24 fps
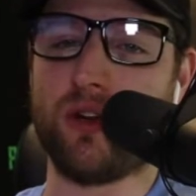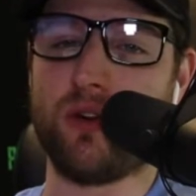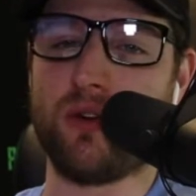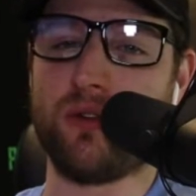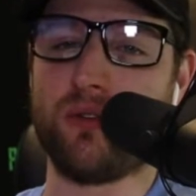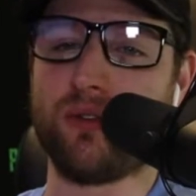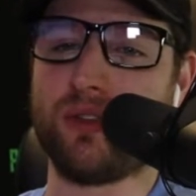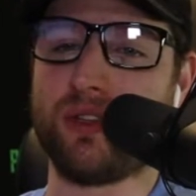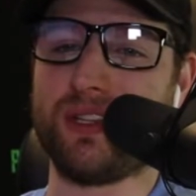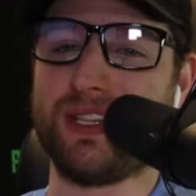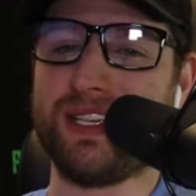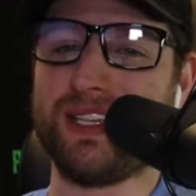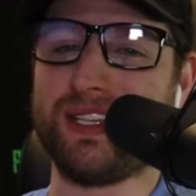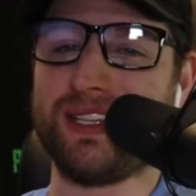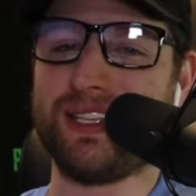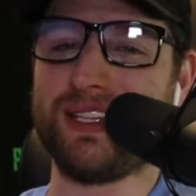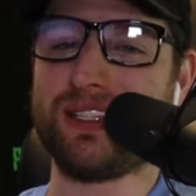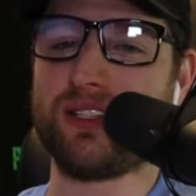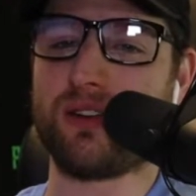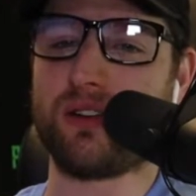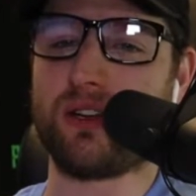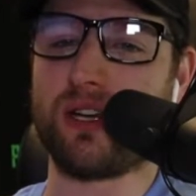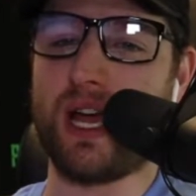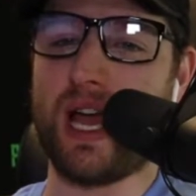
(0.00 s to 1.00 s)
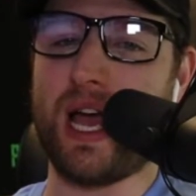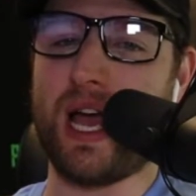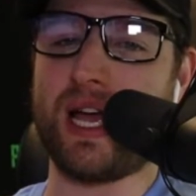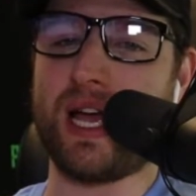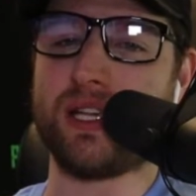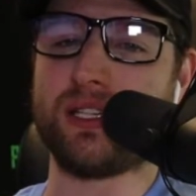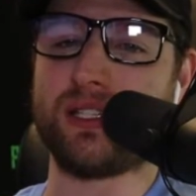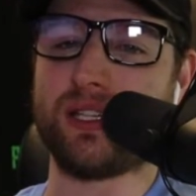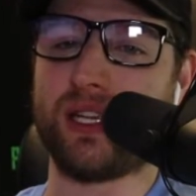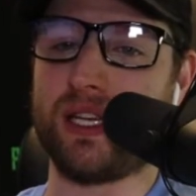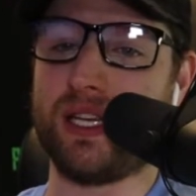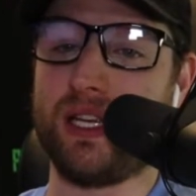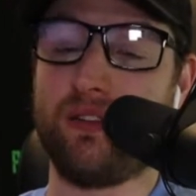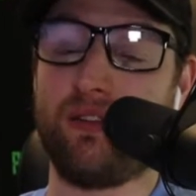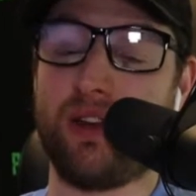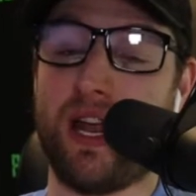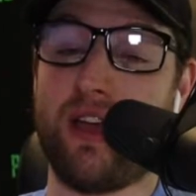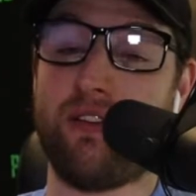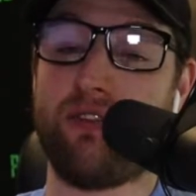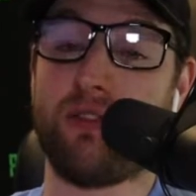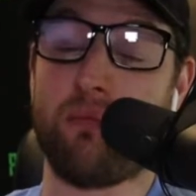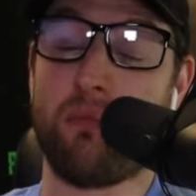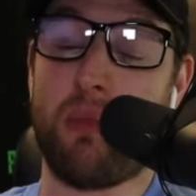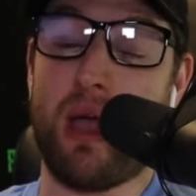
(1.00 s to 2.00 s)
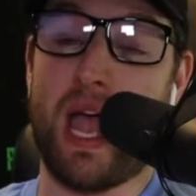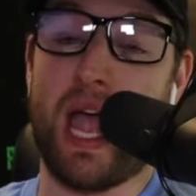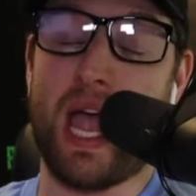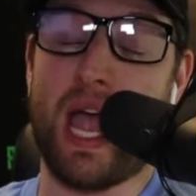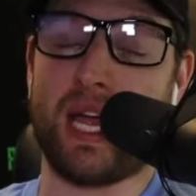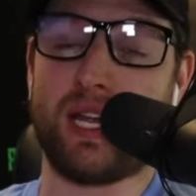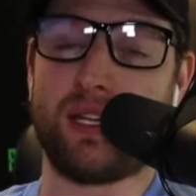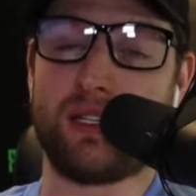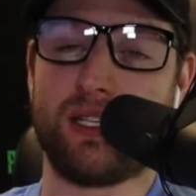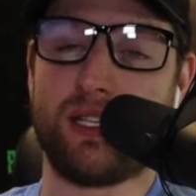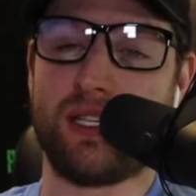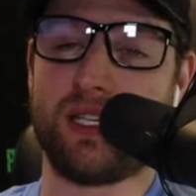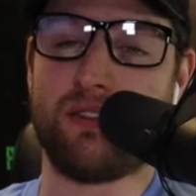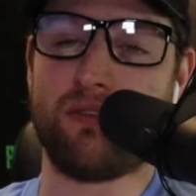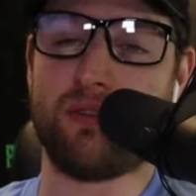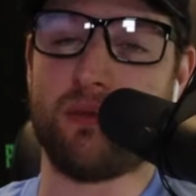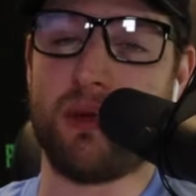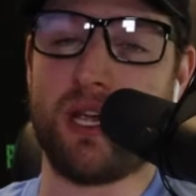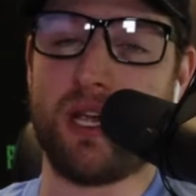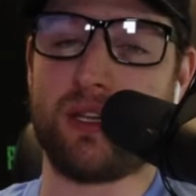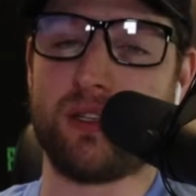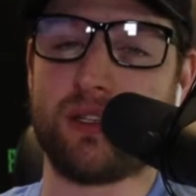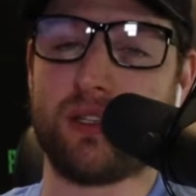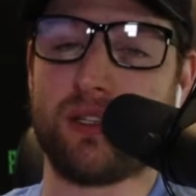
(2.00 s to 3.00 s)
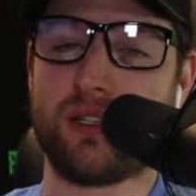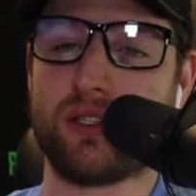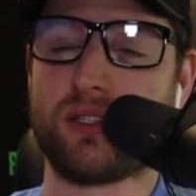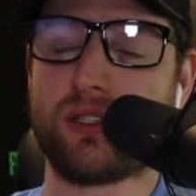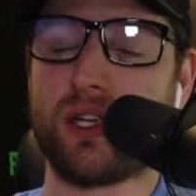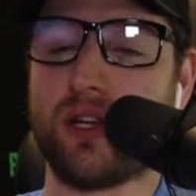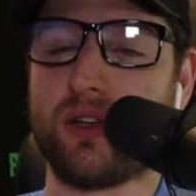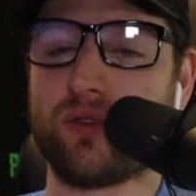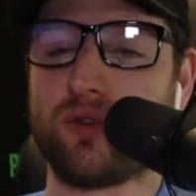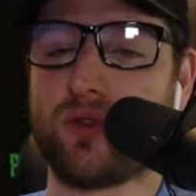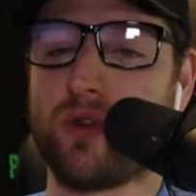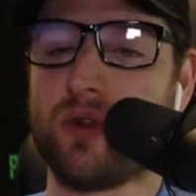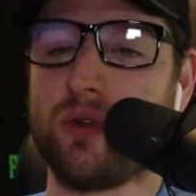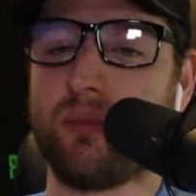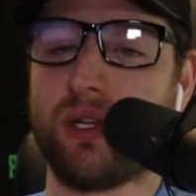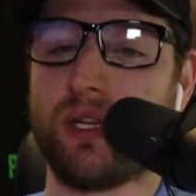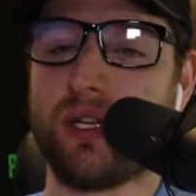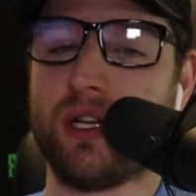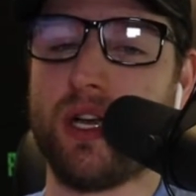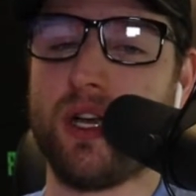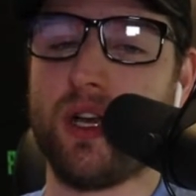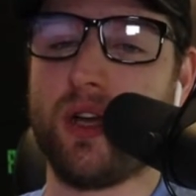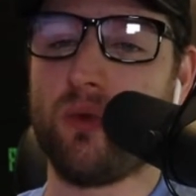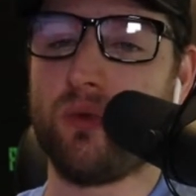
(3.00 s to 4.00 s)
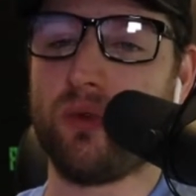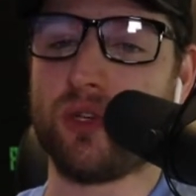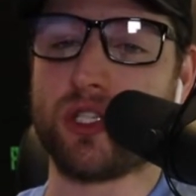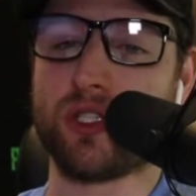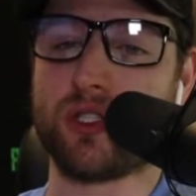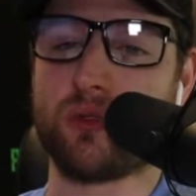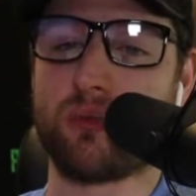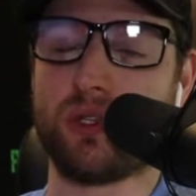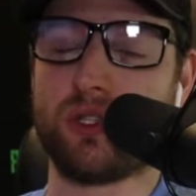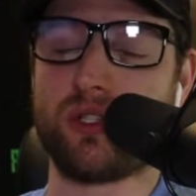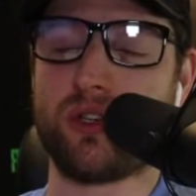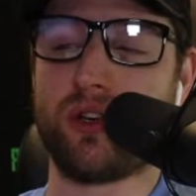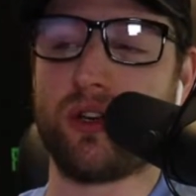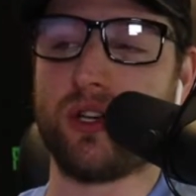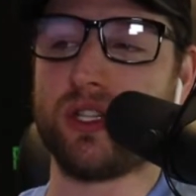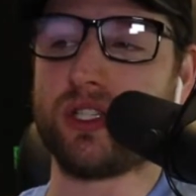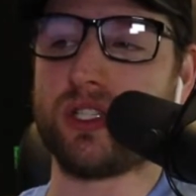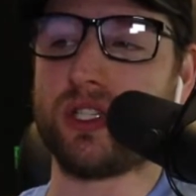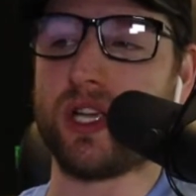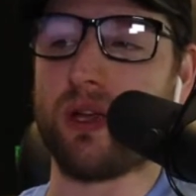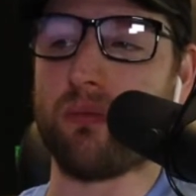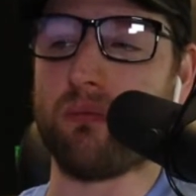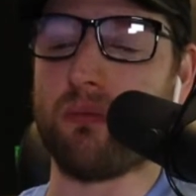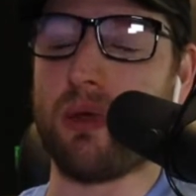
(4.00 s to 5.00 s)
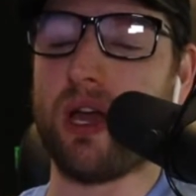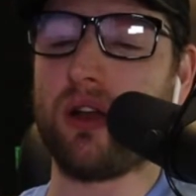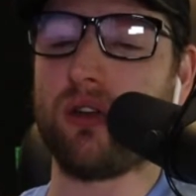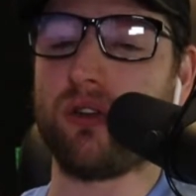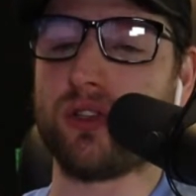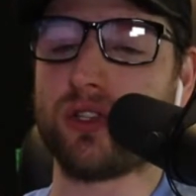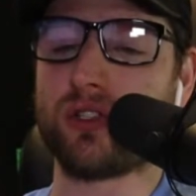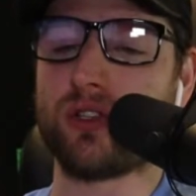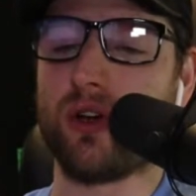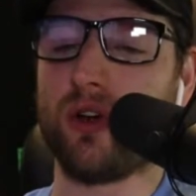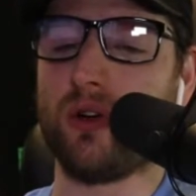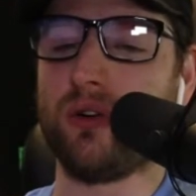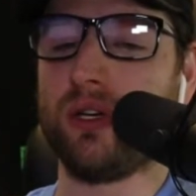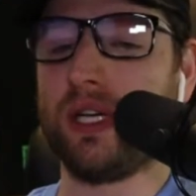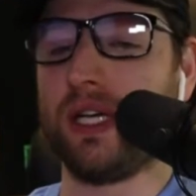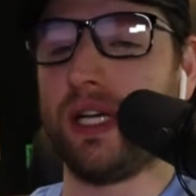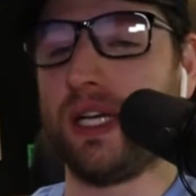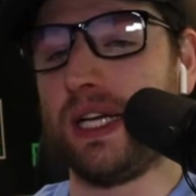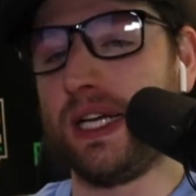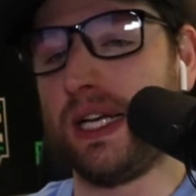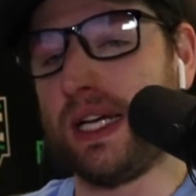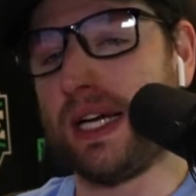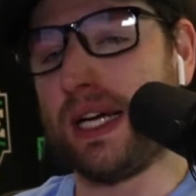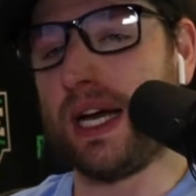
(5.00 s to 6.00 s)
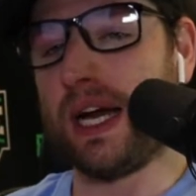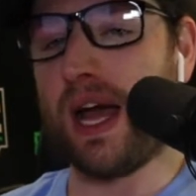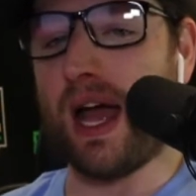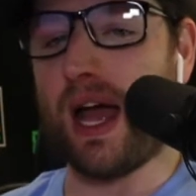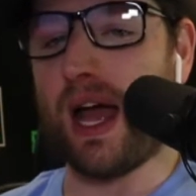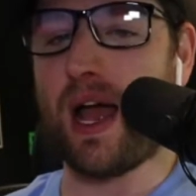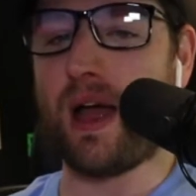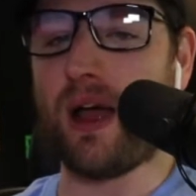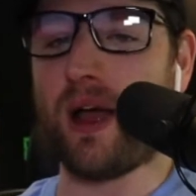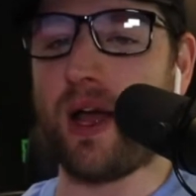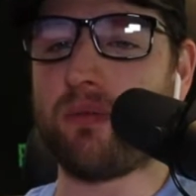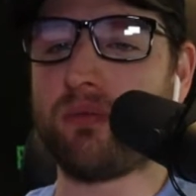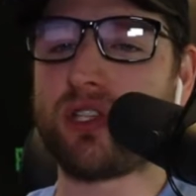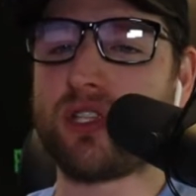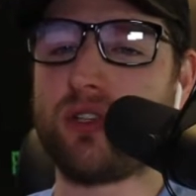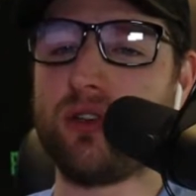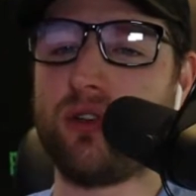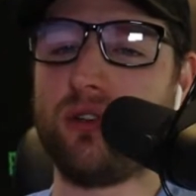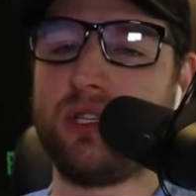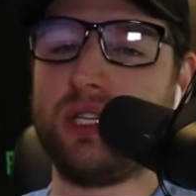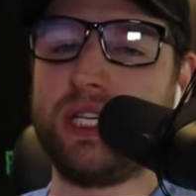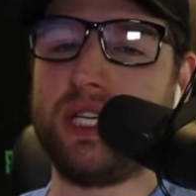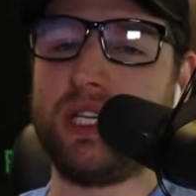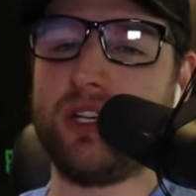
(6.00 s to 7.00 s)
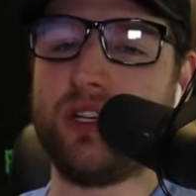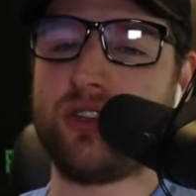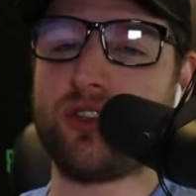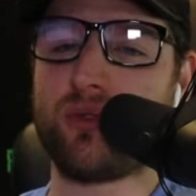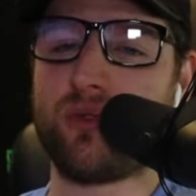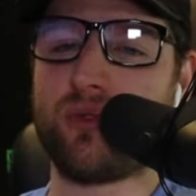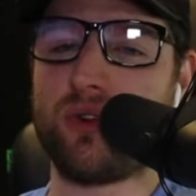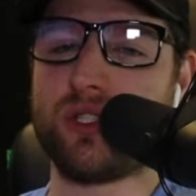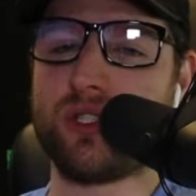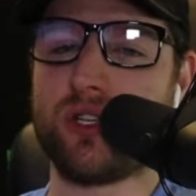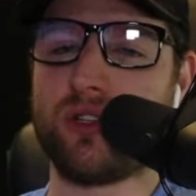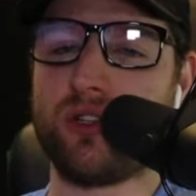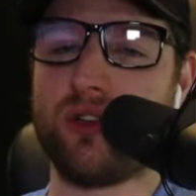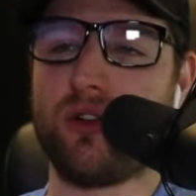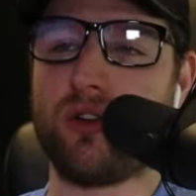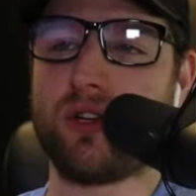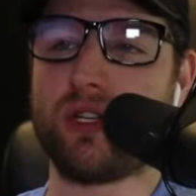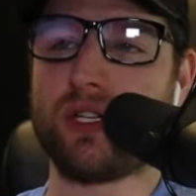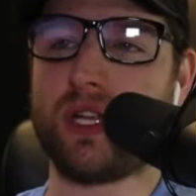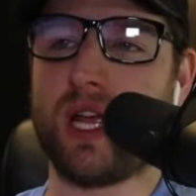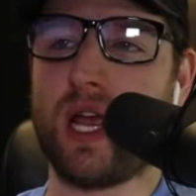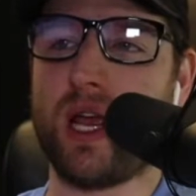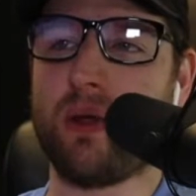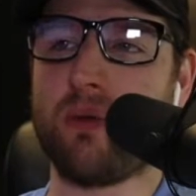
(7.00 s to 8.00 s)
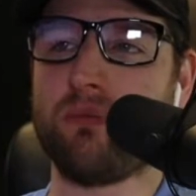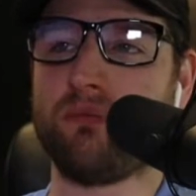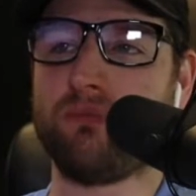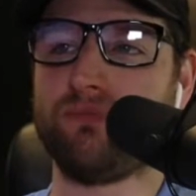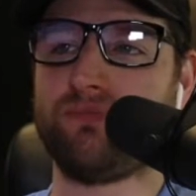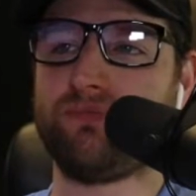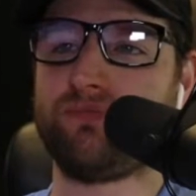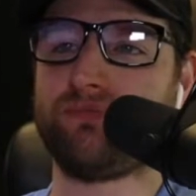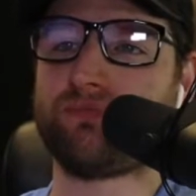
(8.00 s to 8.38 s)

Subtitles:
These are guys, and even Evan Mag didn't even make it to the state tournament, which is a returning state medalist. So I'm still leaning towards a Notre Dame